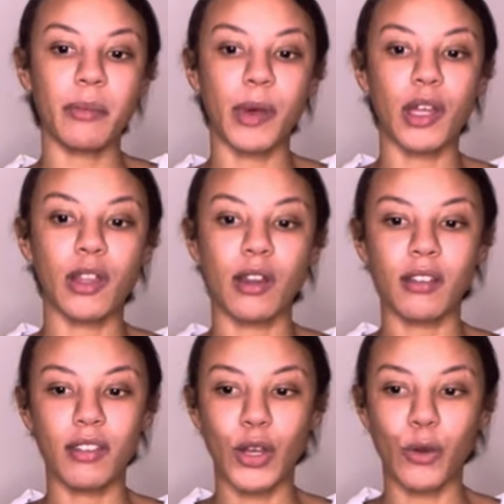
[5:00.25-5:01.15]
but
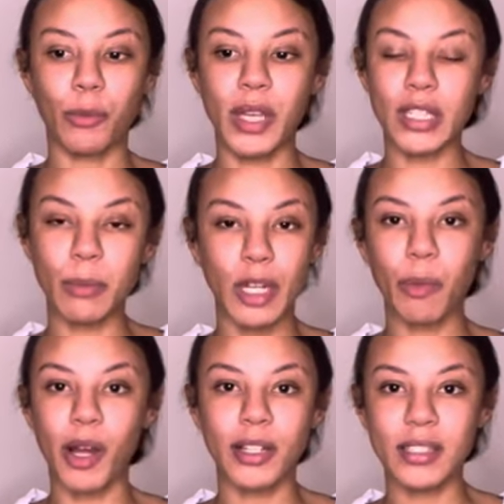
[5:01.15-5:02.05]
there will be as many
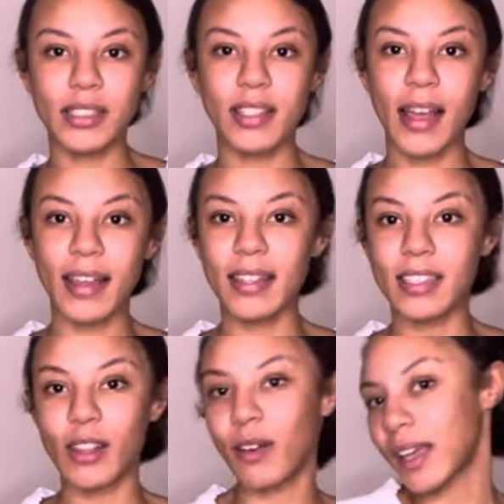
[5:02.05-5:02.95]
parts as
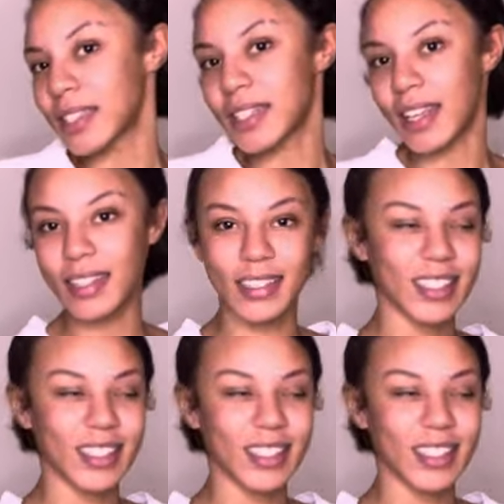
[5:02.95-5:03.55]
long as it takes.